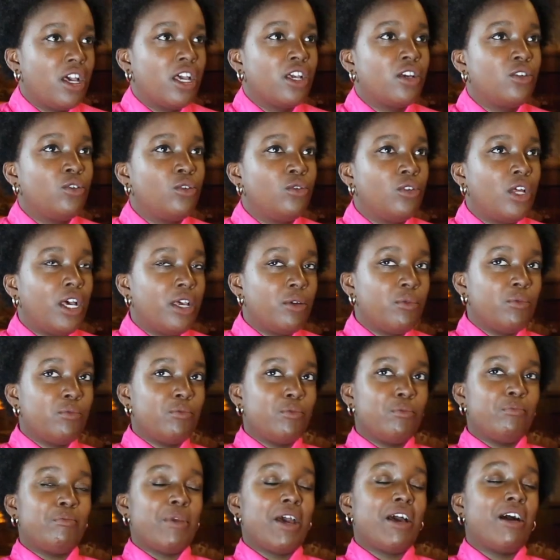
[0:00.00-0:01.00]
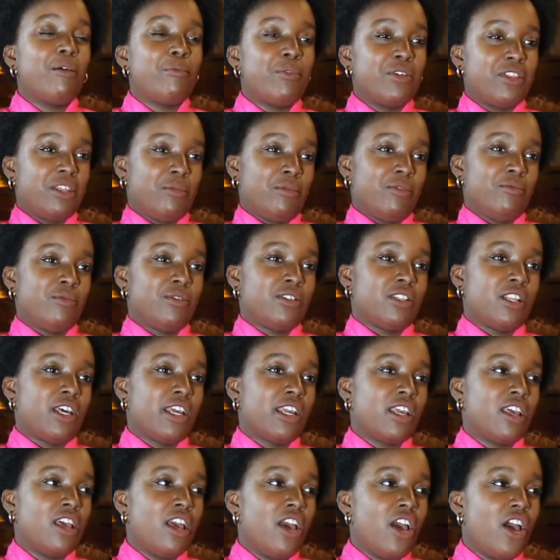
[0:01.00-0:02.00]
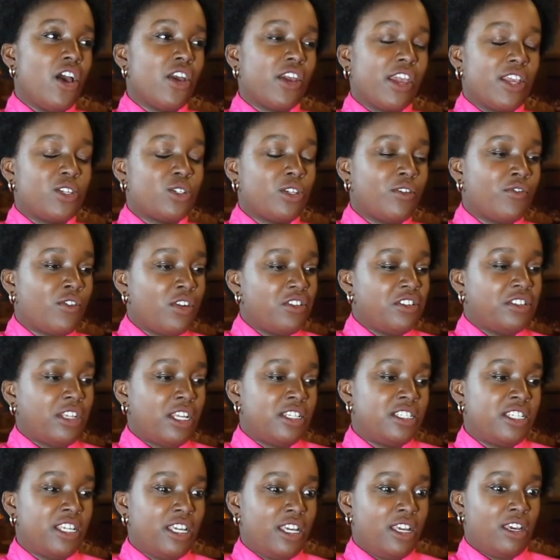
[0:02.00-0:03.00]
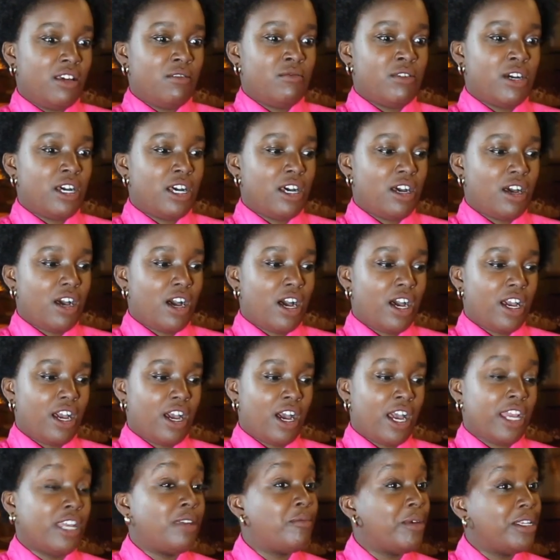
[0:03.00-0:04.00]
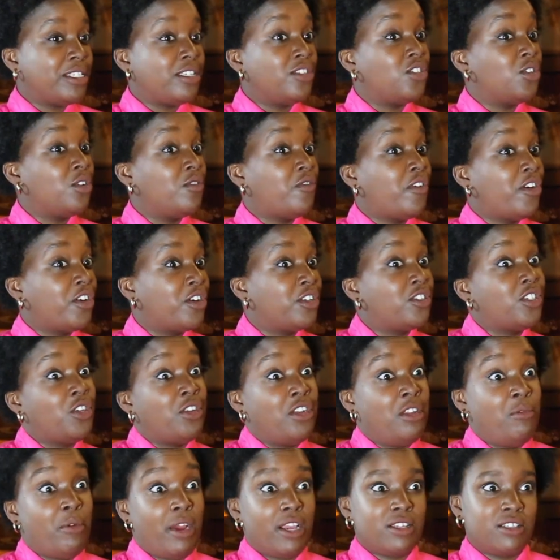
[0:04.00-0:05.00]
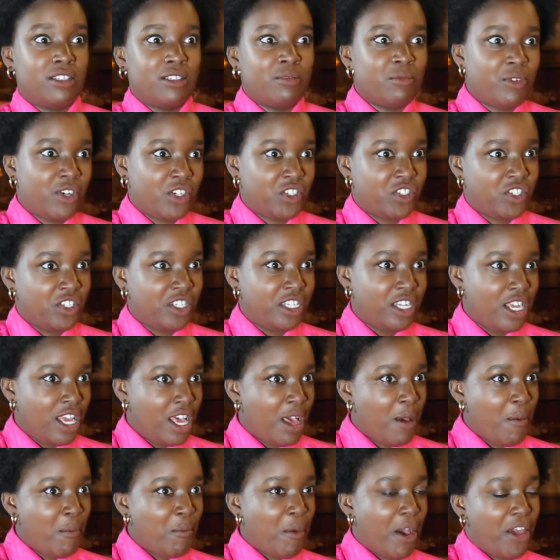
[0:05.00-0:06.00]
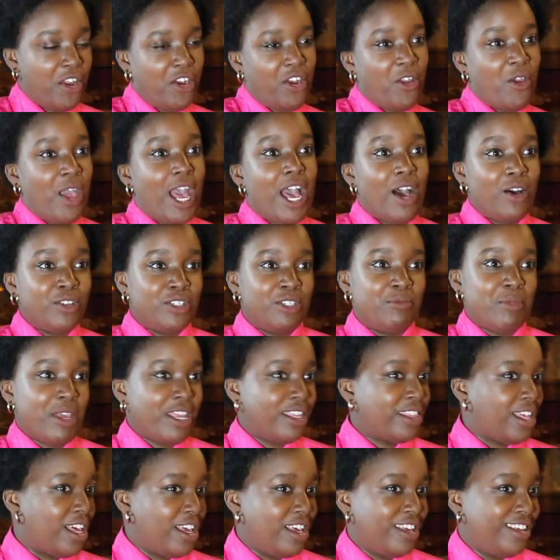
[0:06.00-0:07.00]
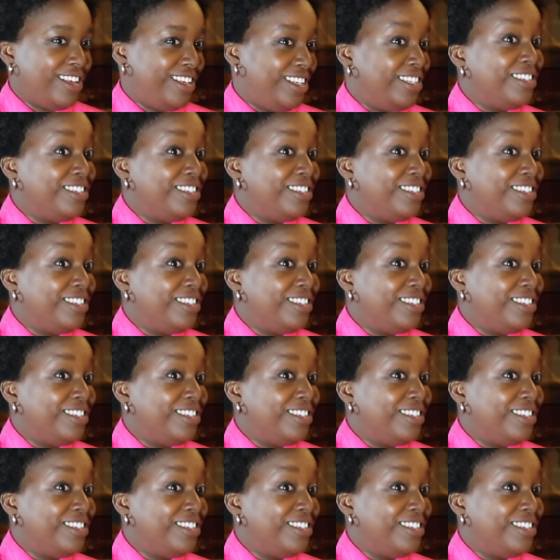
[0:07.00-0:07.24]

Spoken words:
I met up with him and was like, okay, so I've got this idea where I can basically do a very good Tony Braxton impression, but I don't know how to make that